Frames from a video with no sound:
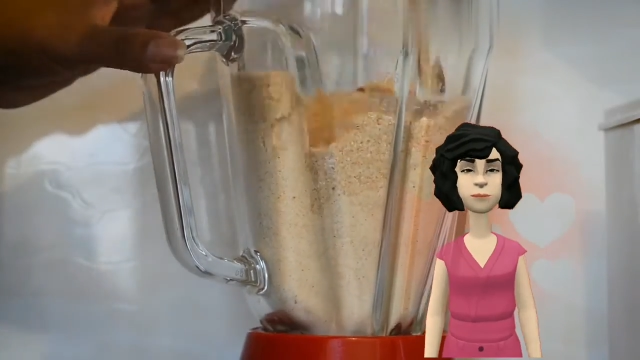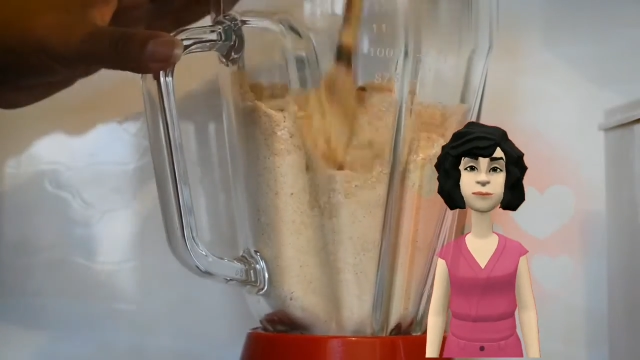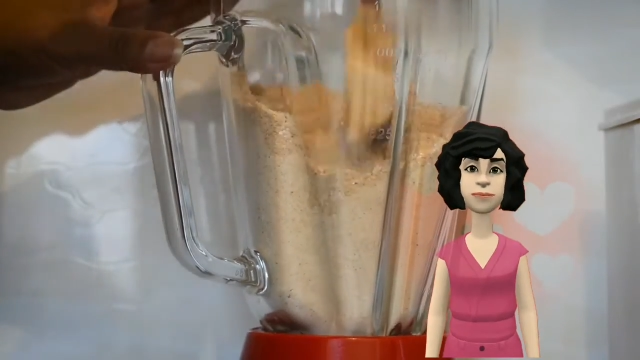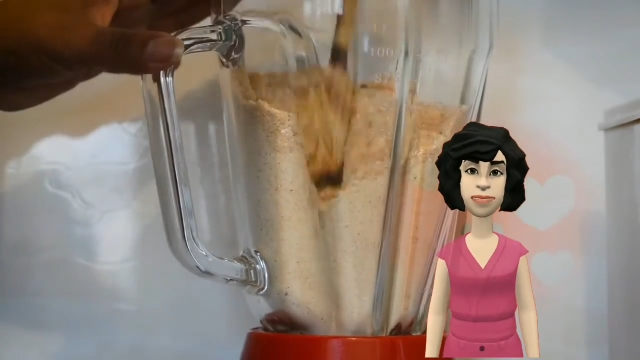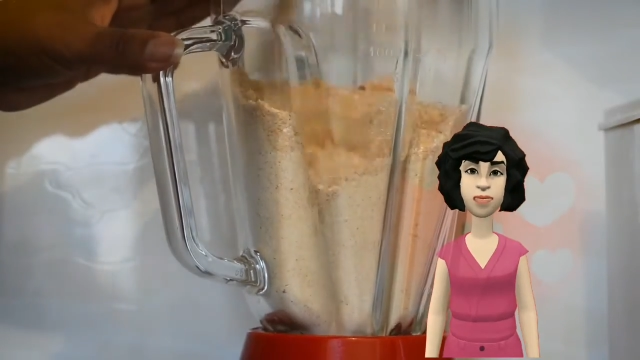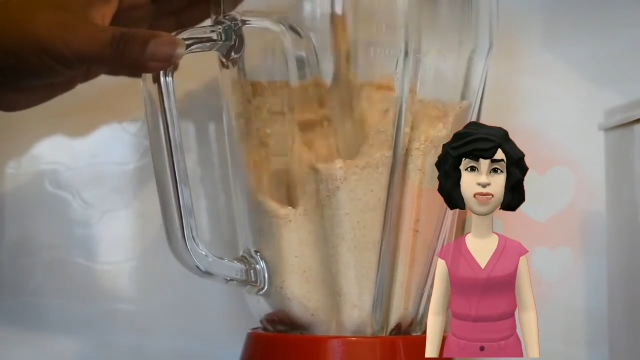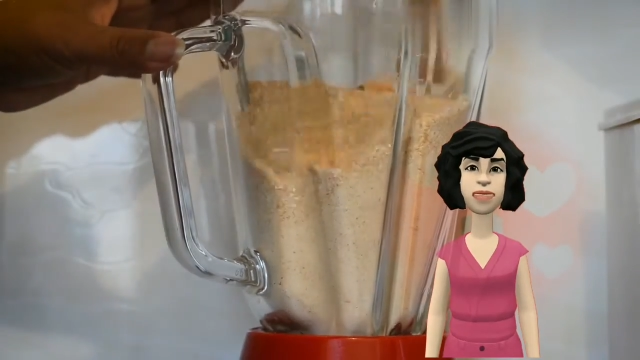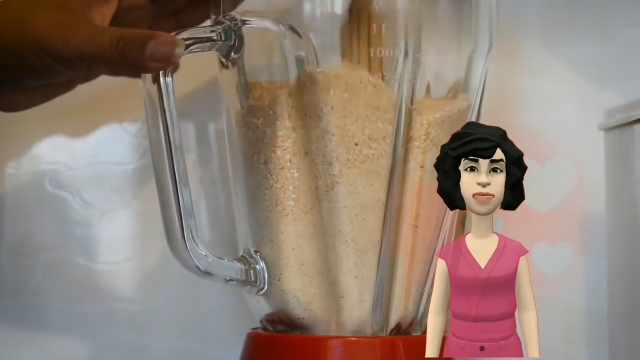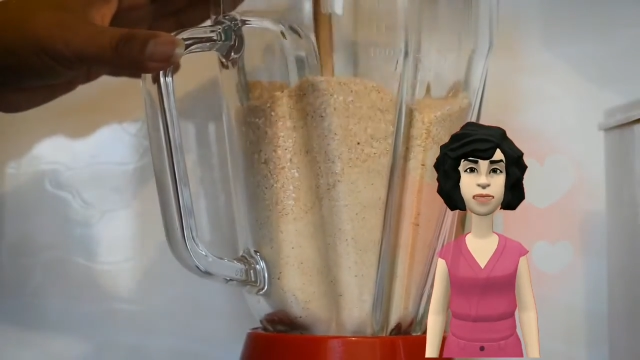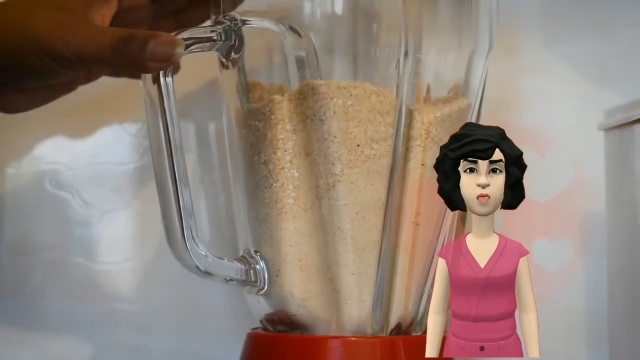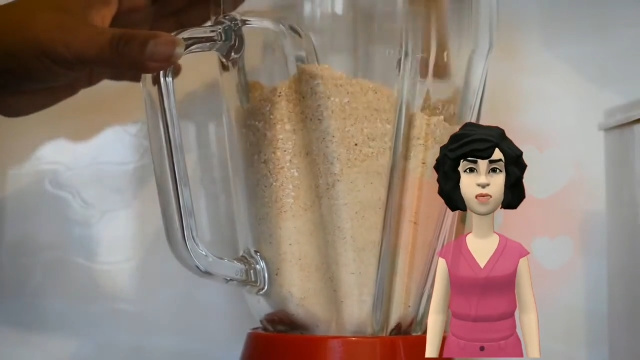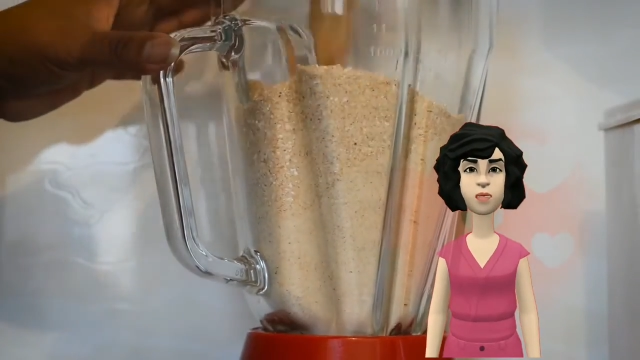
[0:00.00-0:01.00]
The
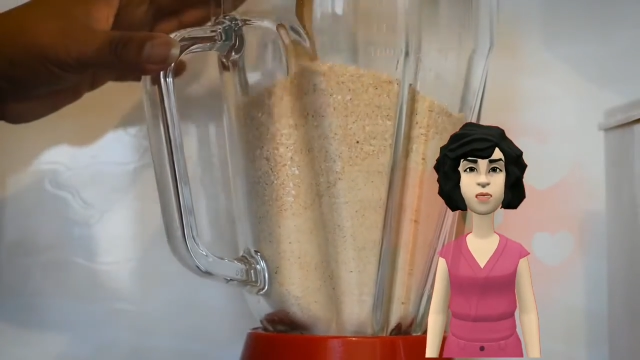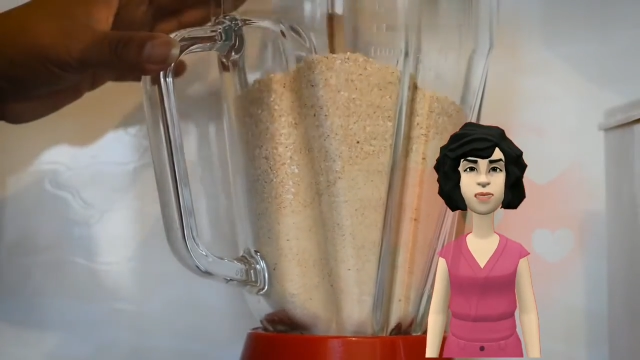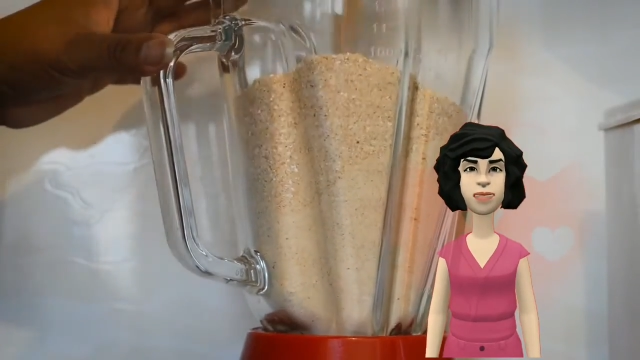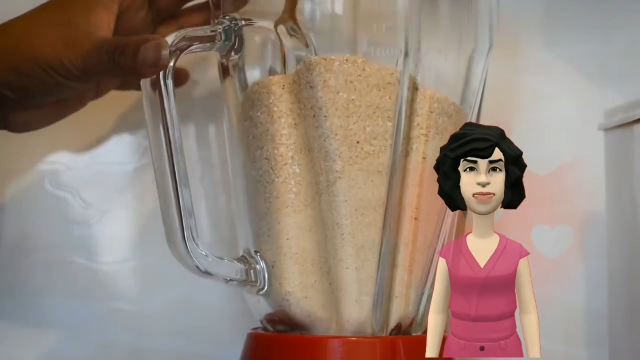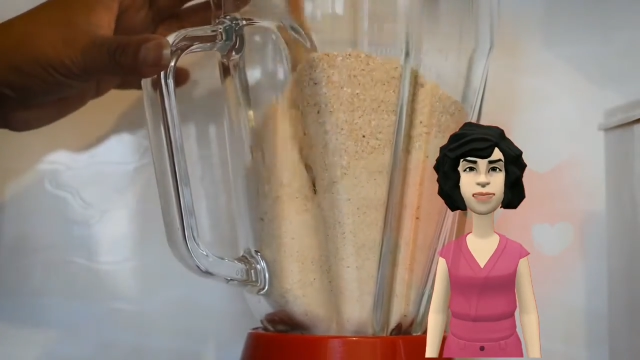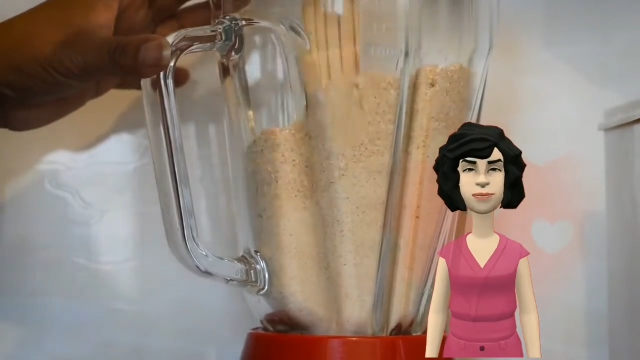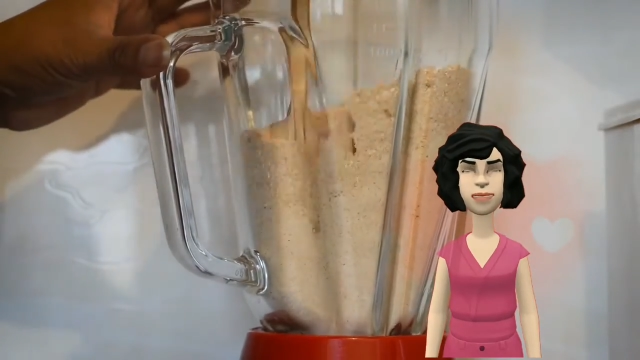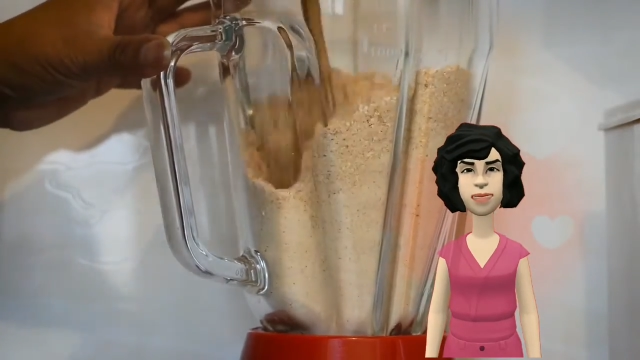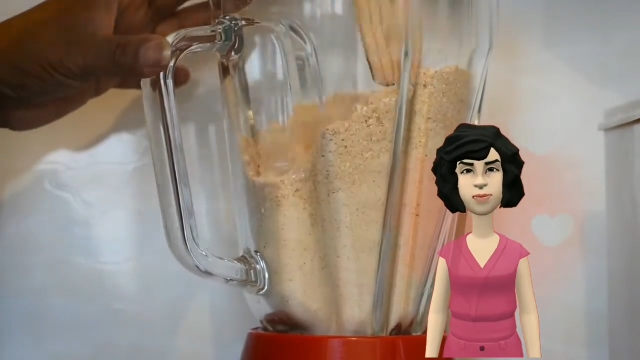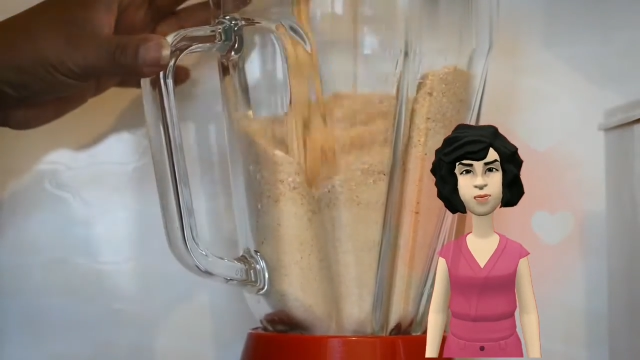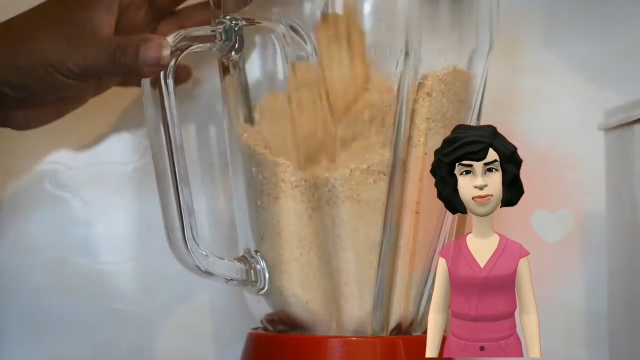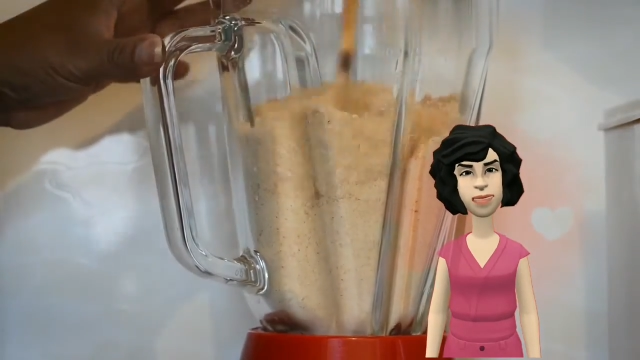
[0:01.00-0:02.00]
body will enter
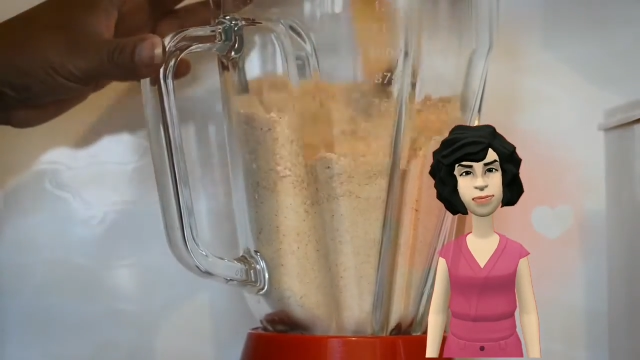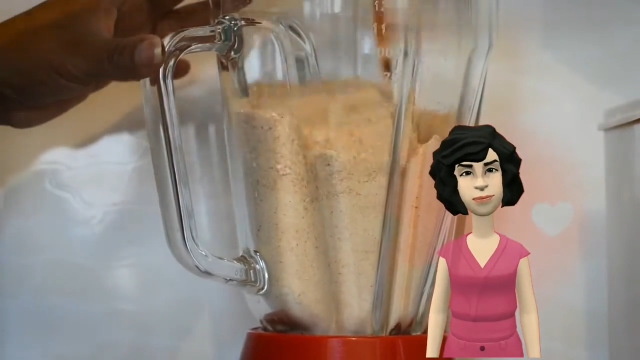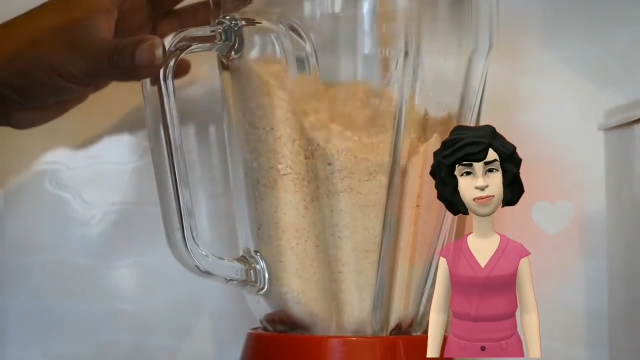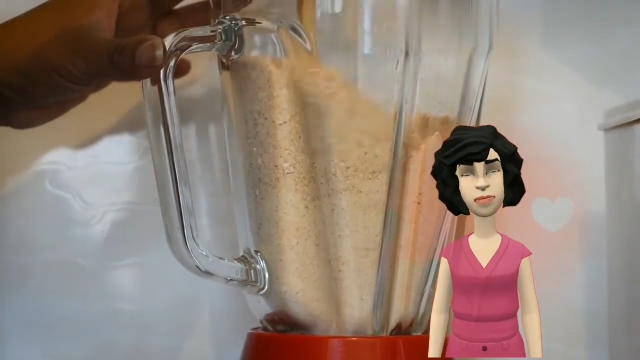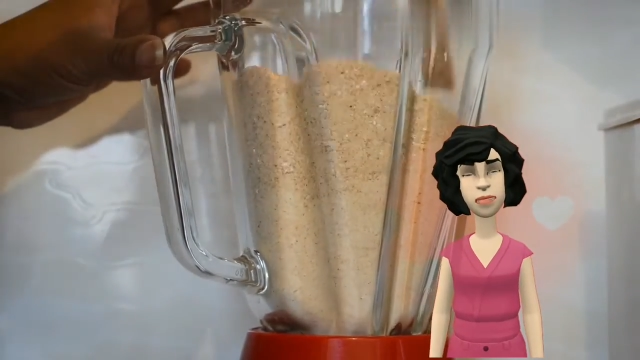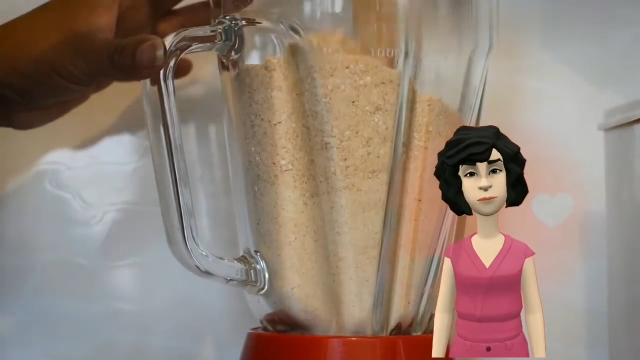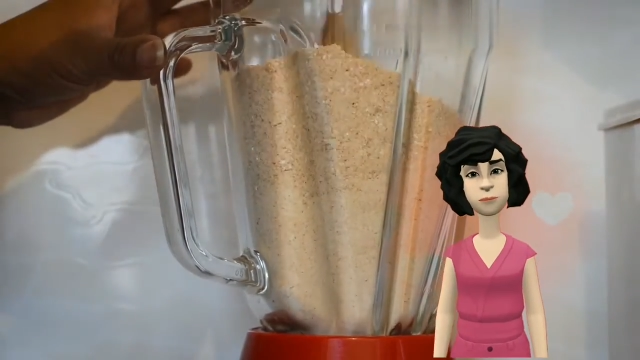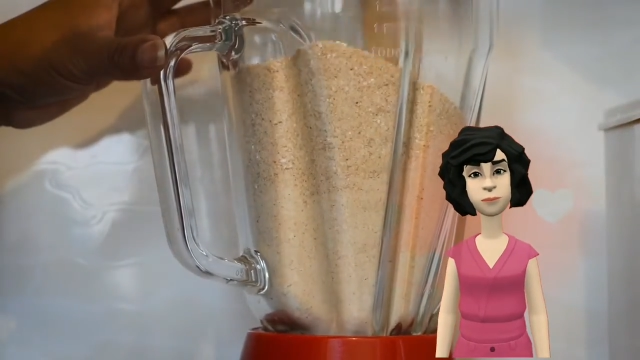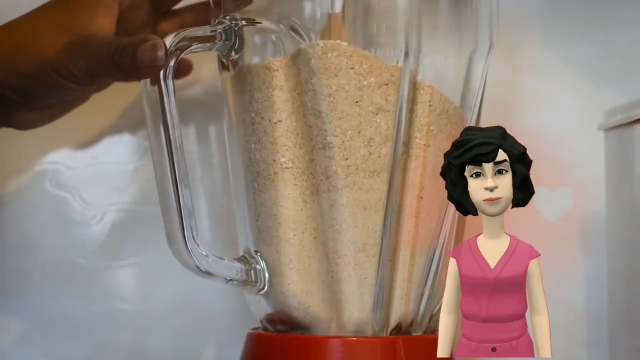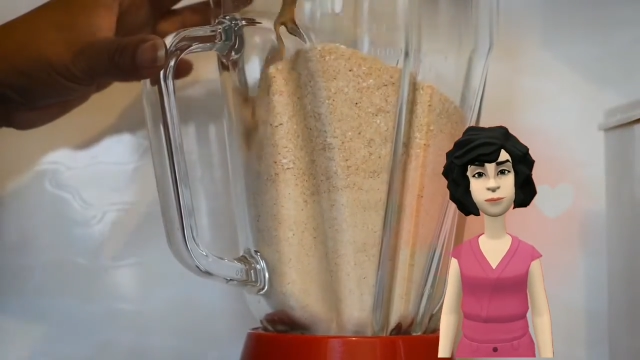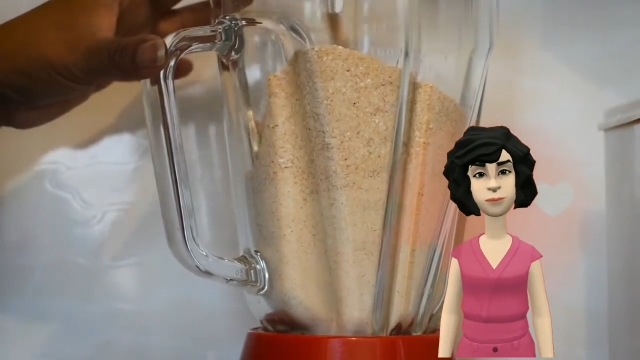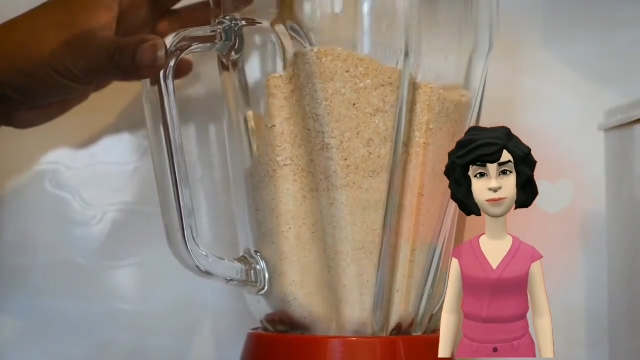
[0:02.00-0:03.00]
and sustain.
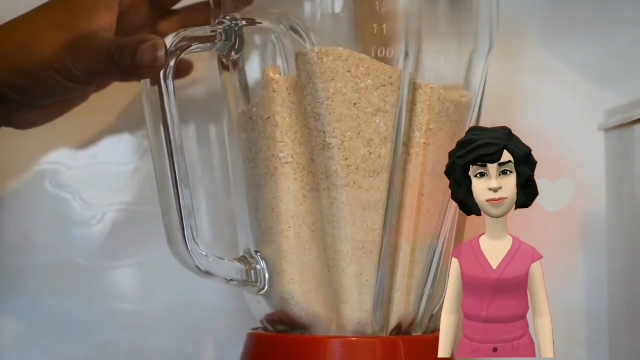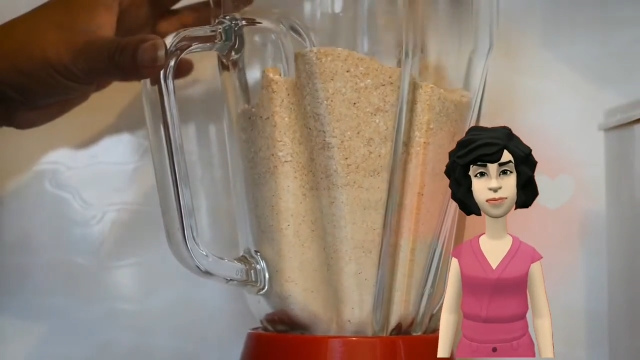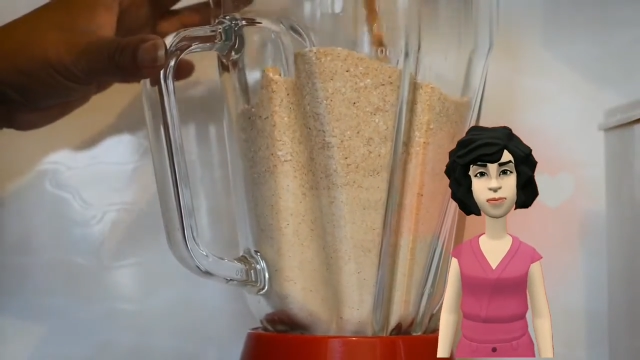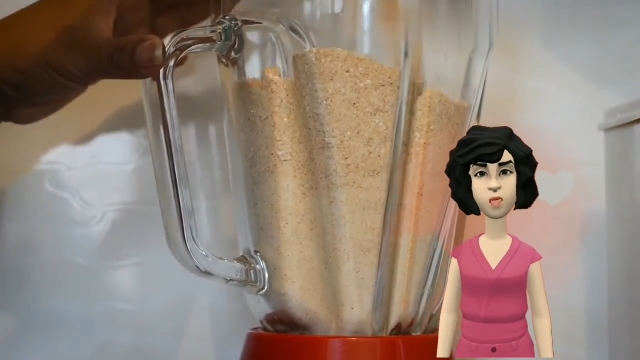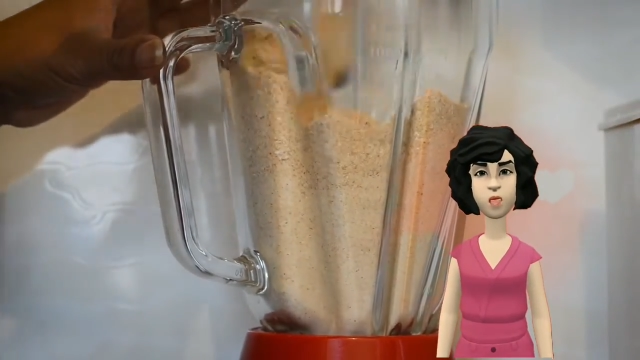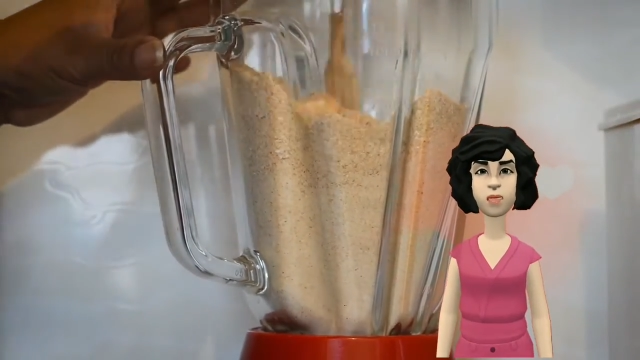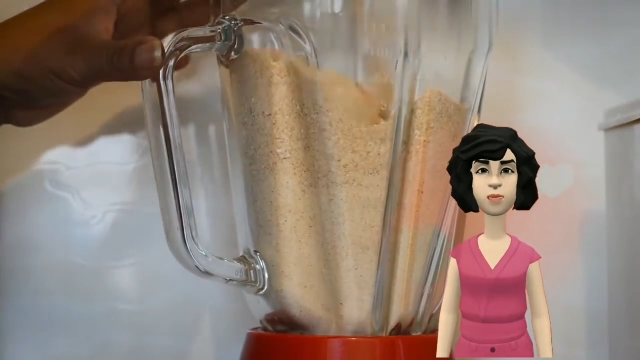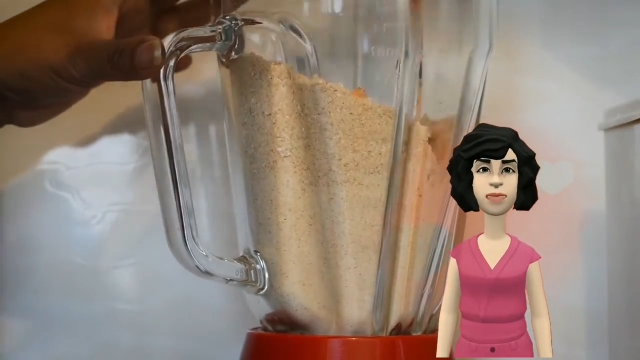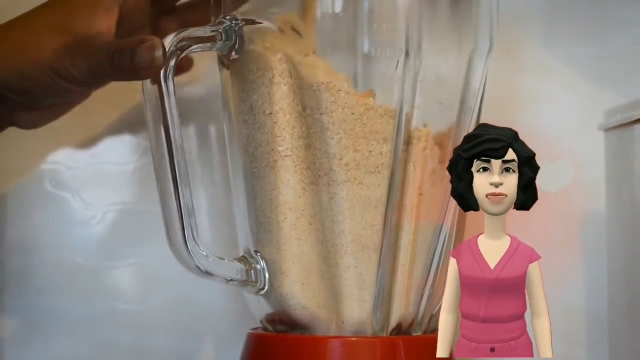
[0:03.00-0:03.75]
Ketosis is a